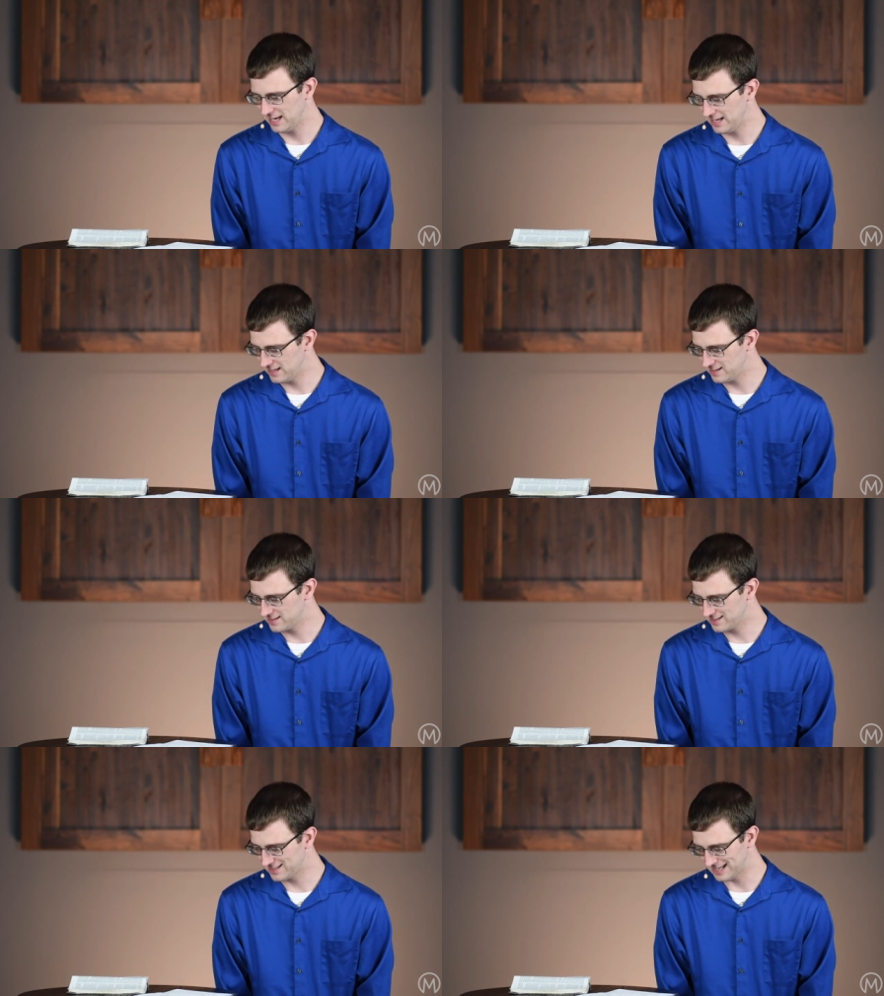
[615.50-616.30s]

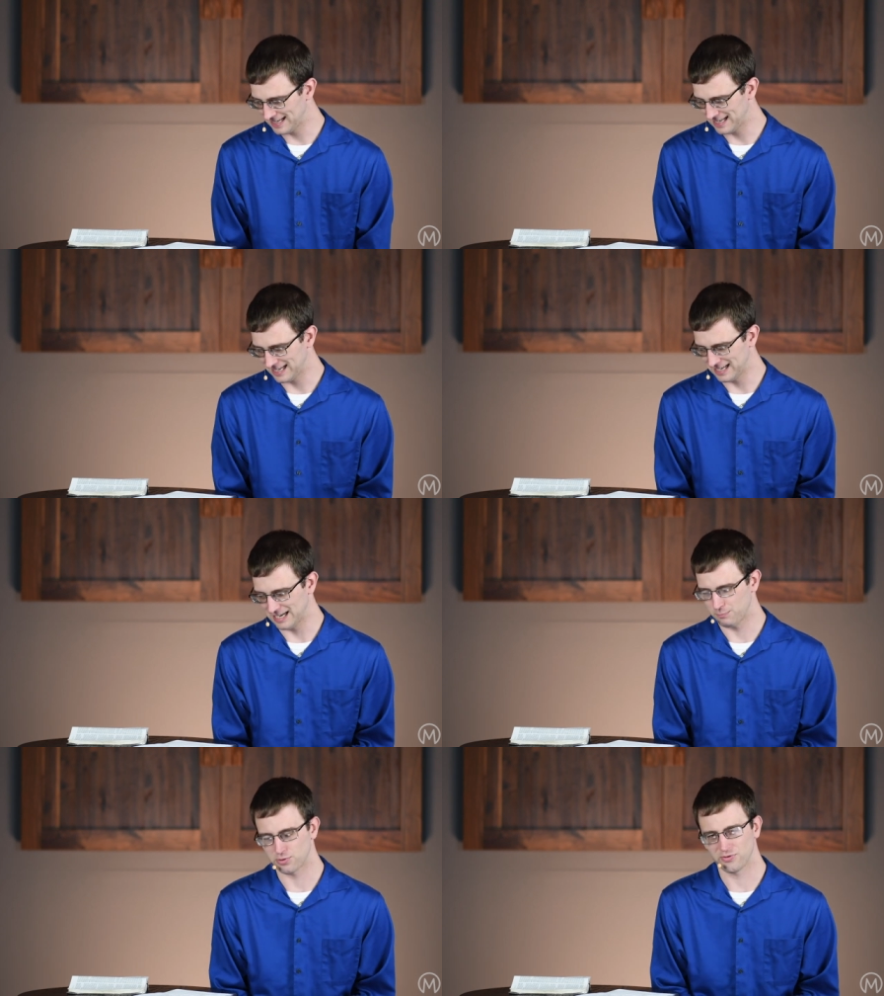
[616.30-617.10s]
is
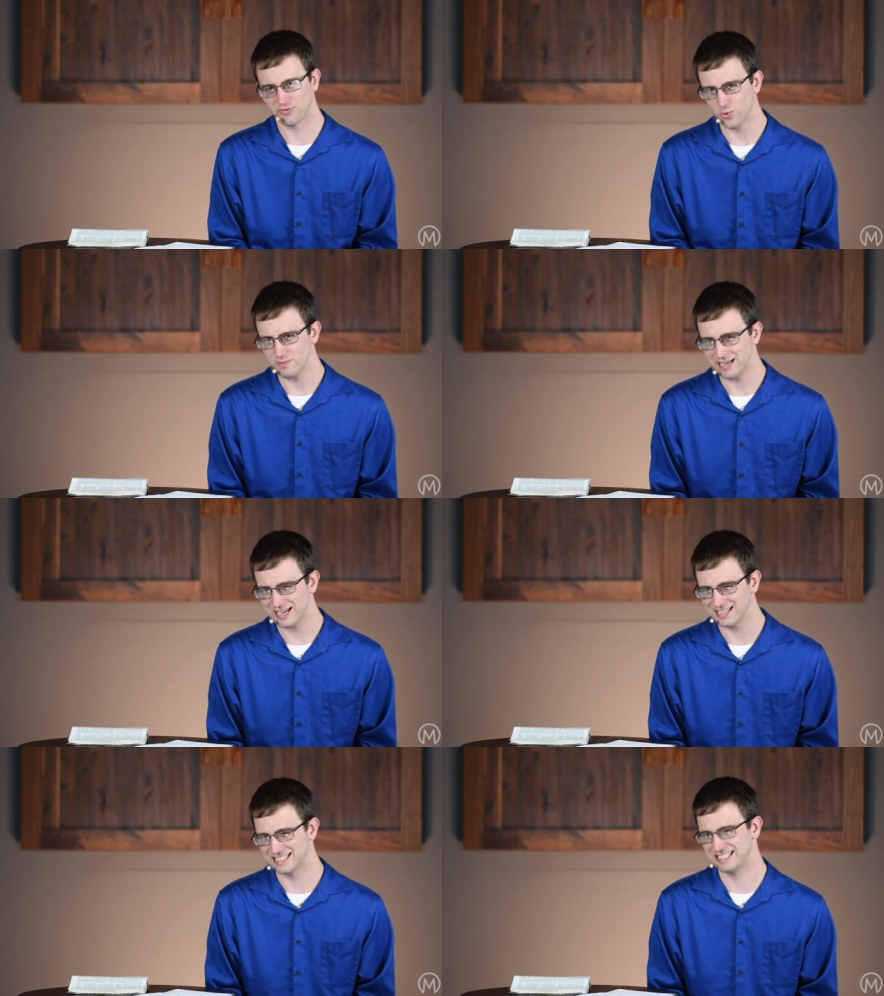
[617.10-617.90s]

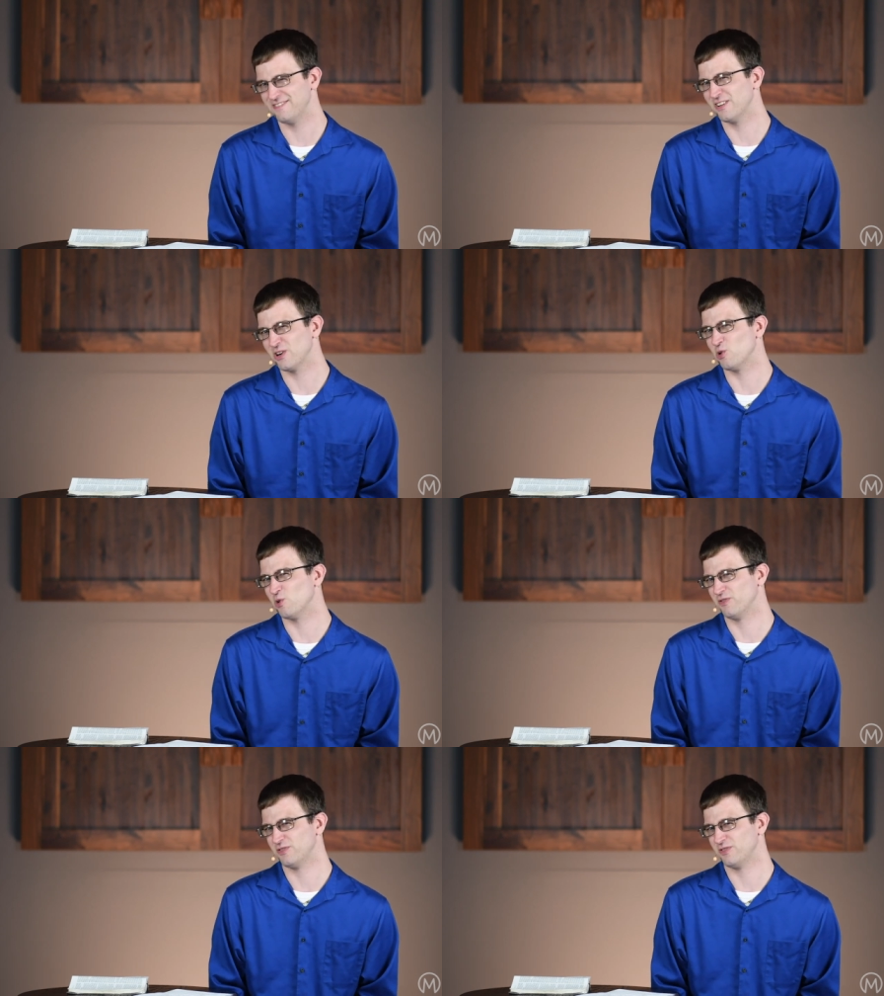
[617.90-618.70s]
performing a
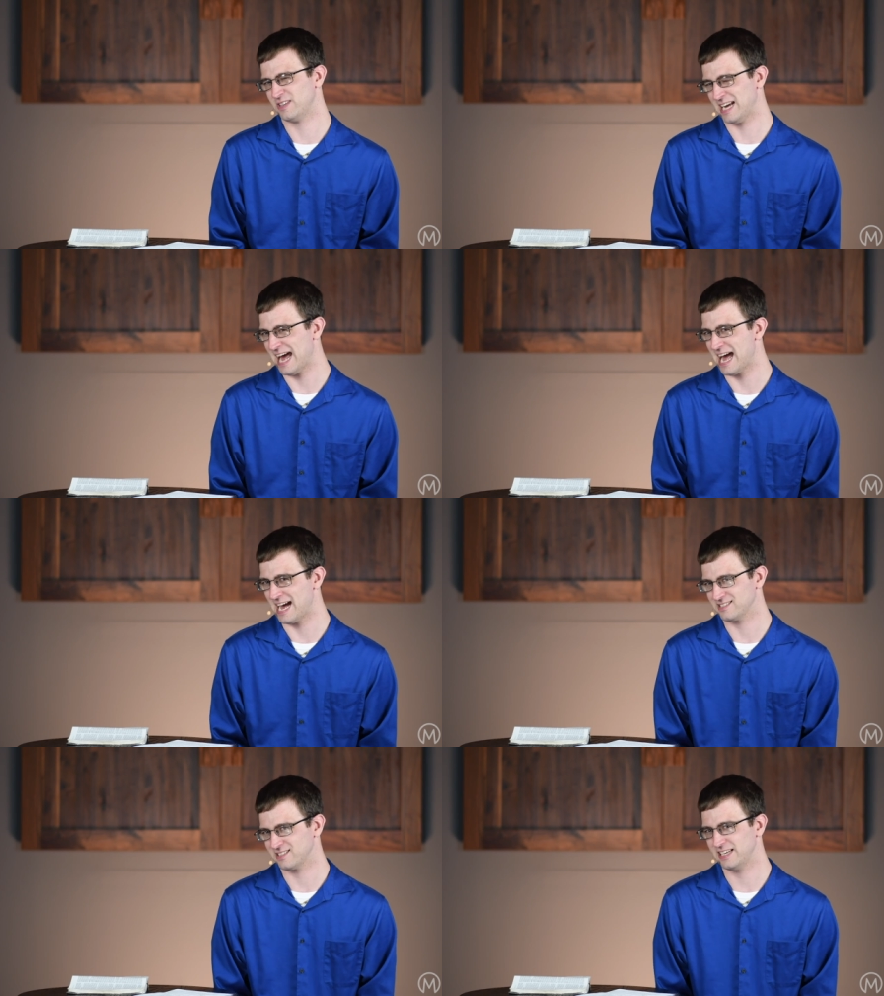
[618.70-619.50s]
difficult
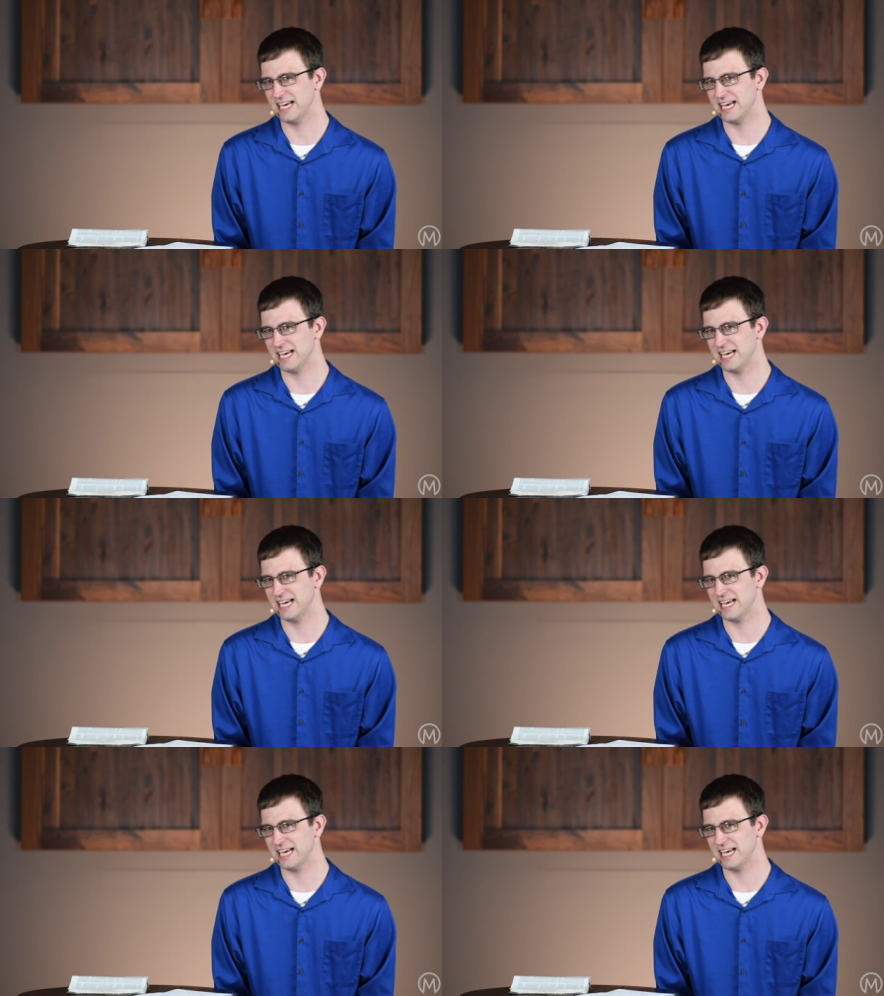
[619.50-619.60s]
task.